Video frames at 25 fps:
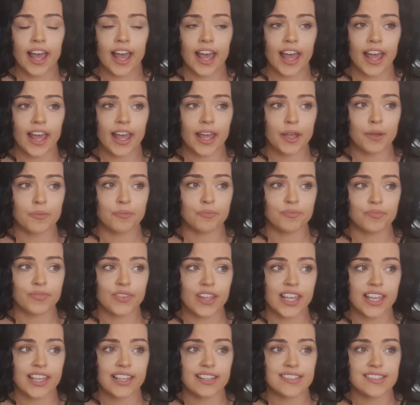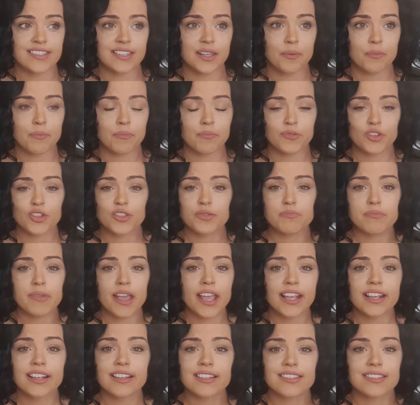is just
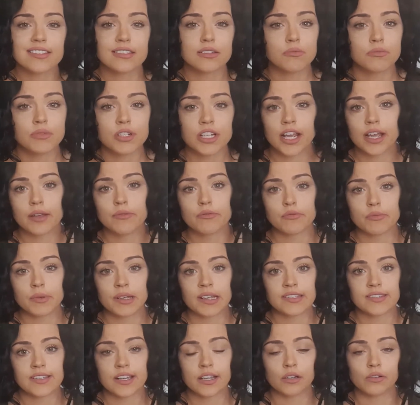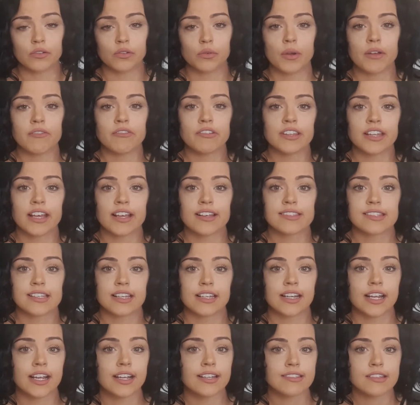make some time for myself, whether that's
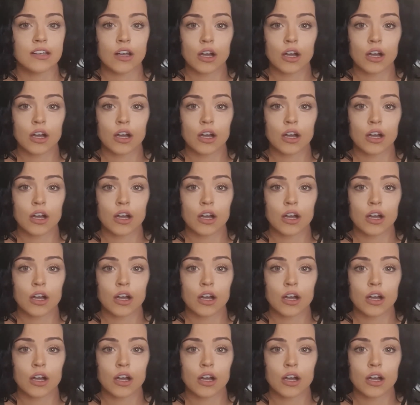a nice